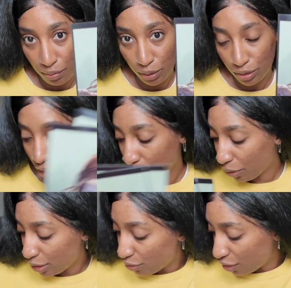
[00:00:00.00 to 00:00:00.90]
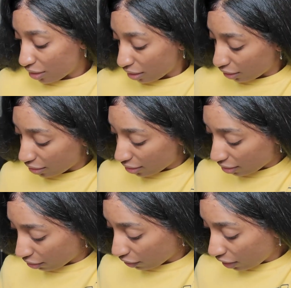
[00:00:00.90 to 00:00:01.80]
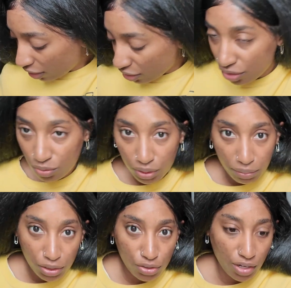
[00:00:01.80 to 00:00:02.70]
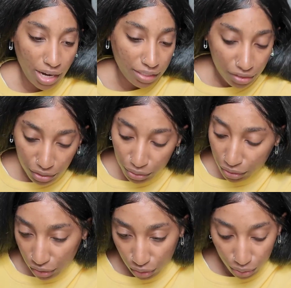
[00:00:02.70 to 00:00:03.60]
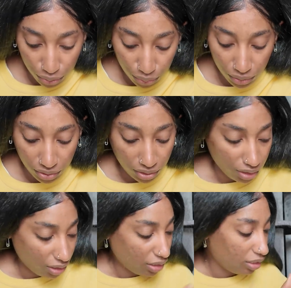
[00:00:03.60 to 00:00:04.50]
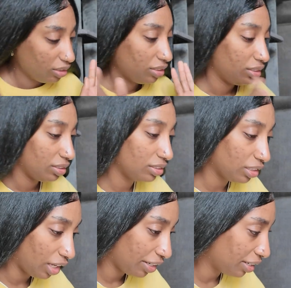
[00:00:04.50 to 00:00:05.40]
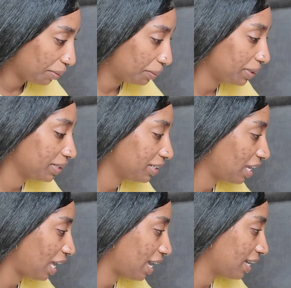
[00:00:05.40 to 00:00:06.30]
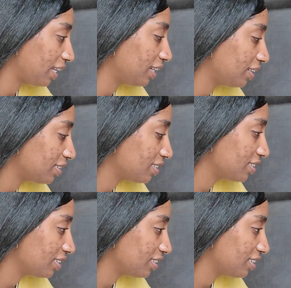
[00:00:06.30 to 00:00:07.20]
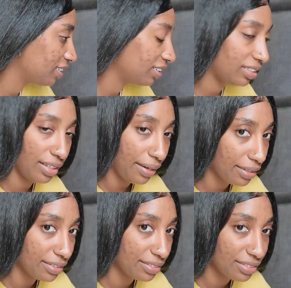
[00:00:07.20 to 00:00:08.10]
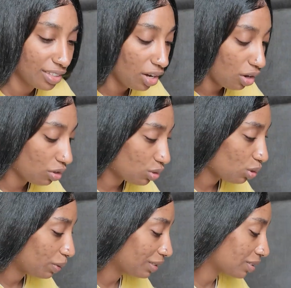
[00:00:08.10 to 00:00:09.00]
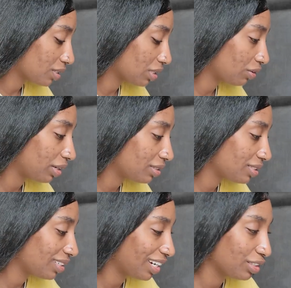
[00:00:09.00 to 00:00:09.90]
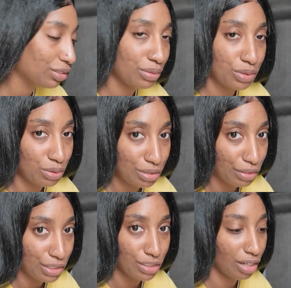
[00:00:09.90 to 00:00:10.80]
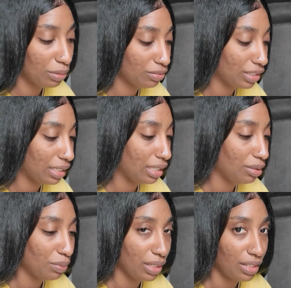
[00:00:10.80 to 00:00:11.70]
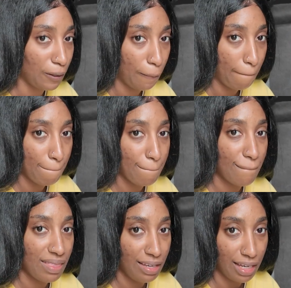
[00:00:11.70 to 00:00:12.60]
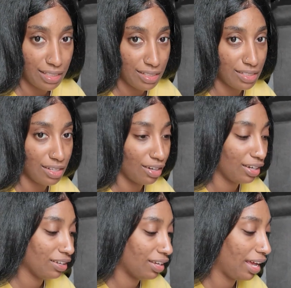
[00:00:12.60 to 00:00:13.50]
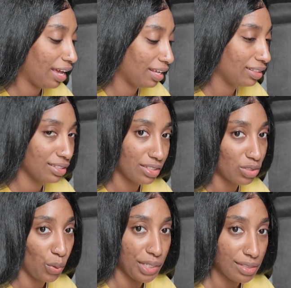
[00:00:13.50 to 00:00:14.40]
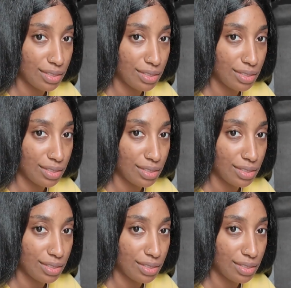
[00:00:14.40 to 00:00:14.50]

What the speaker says: the postcard prints for the stickers and stuff. So I just want to make sure I added those to the lineup. And yeah. Also, because I saw on Etsy, I don't do a great job of like keeping the Etsy stock and the Square